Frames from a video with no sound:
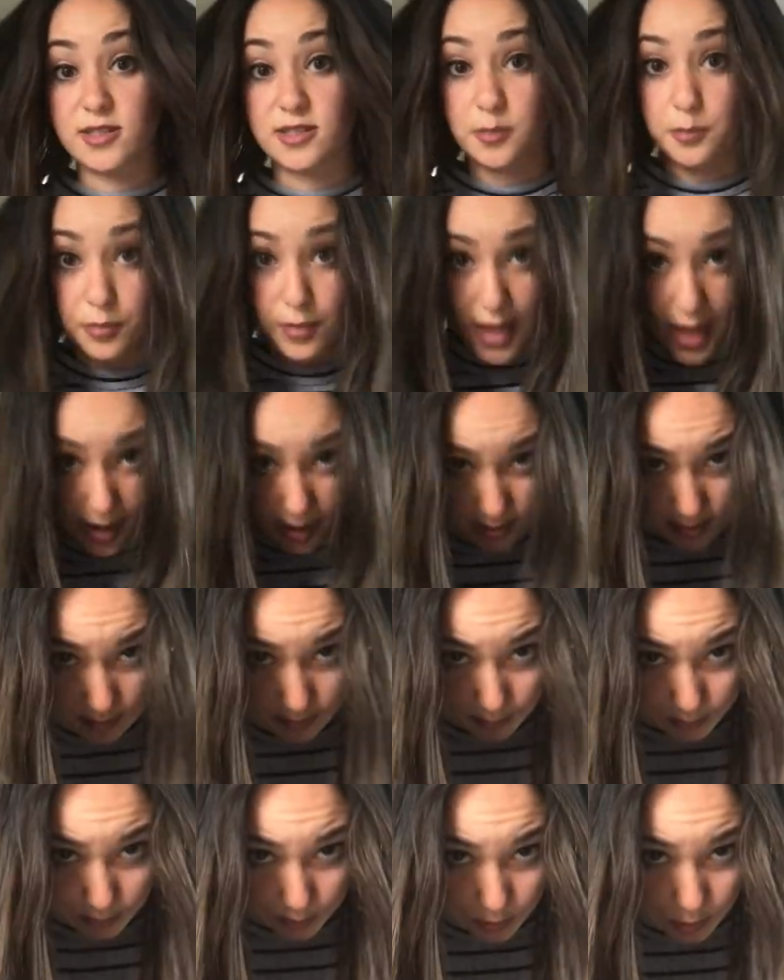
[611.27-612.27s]
It's a black
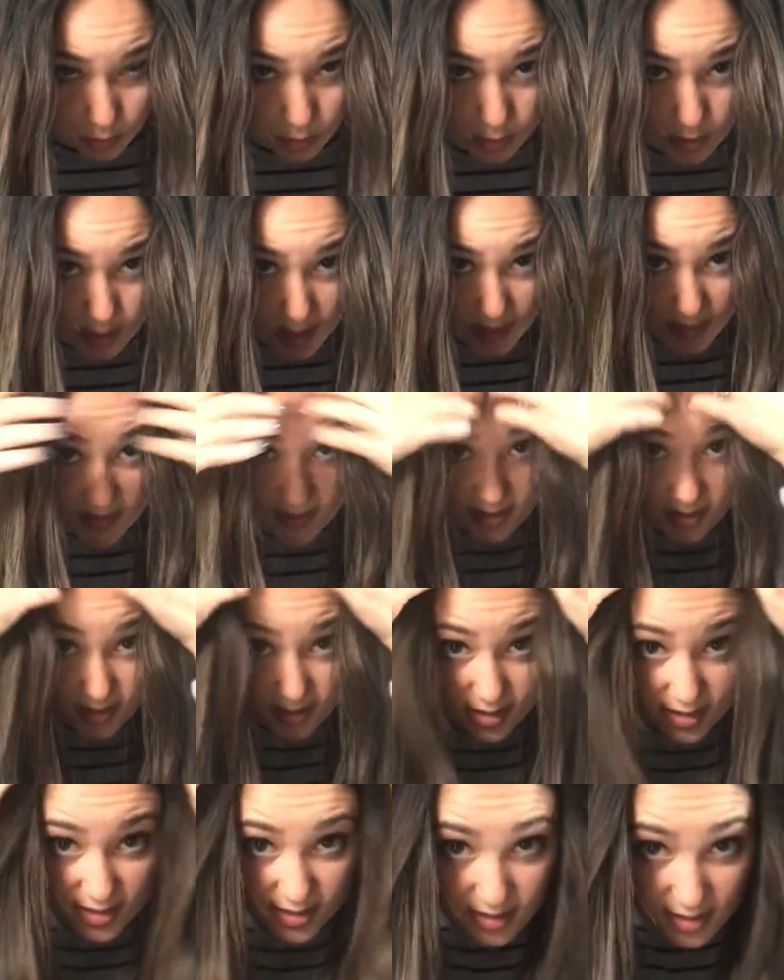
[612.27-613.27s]
root, and this
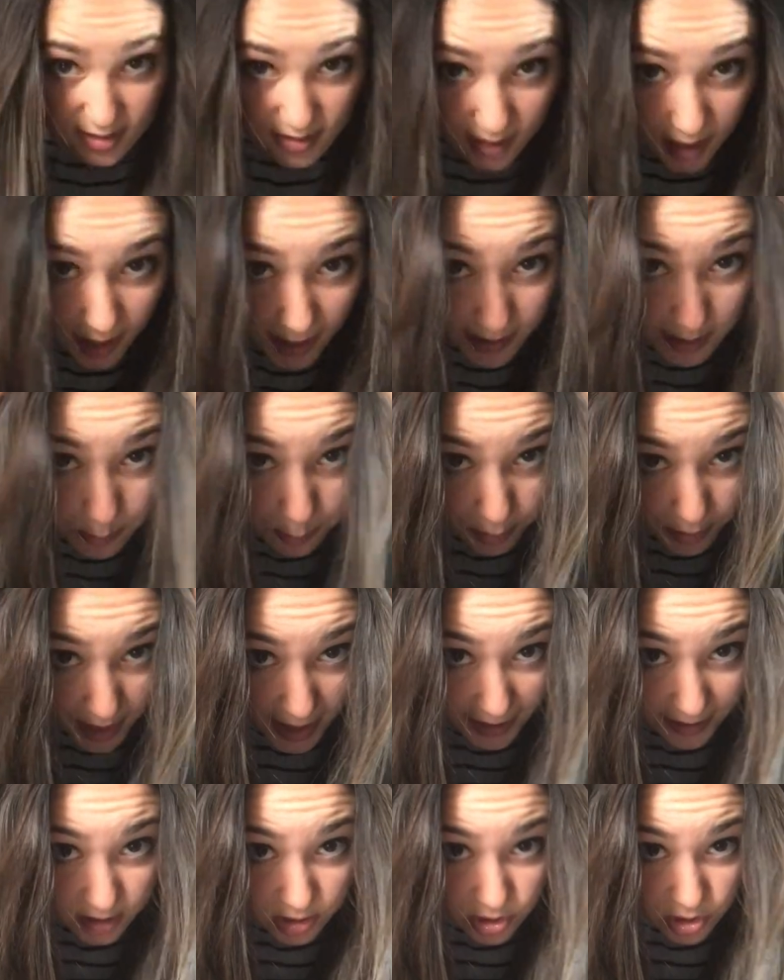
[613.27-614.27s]
is a dyed
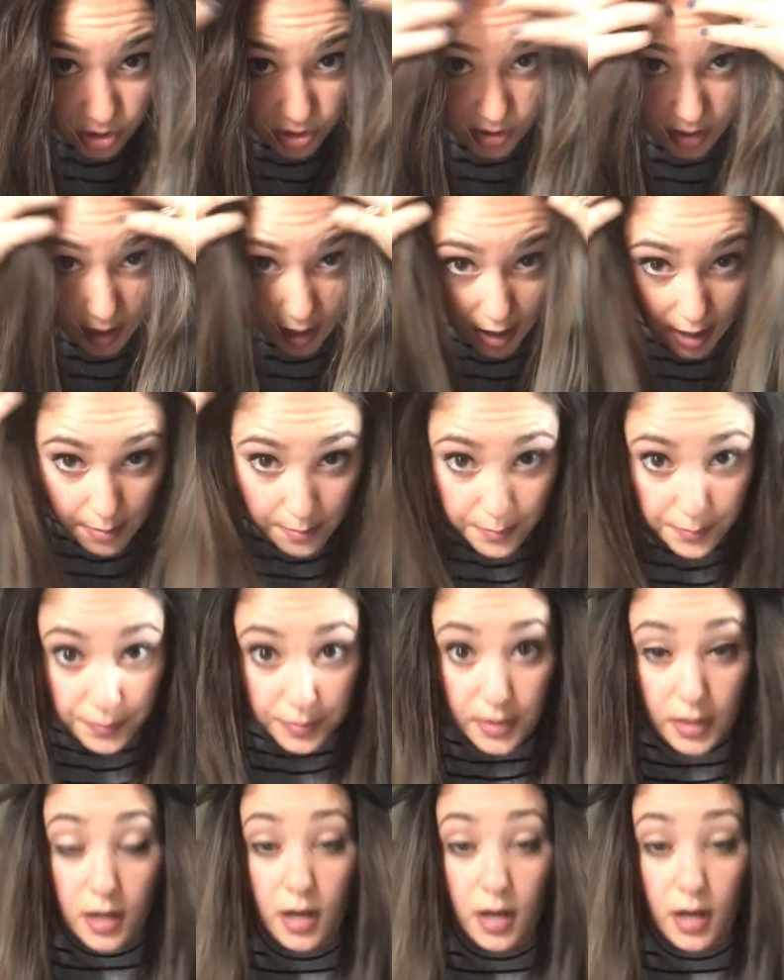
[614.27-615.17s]
black top,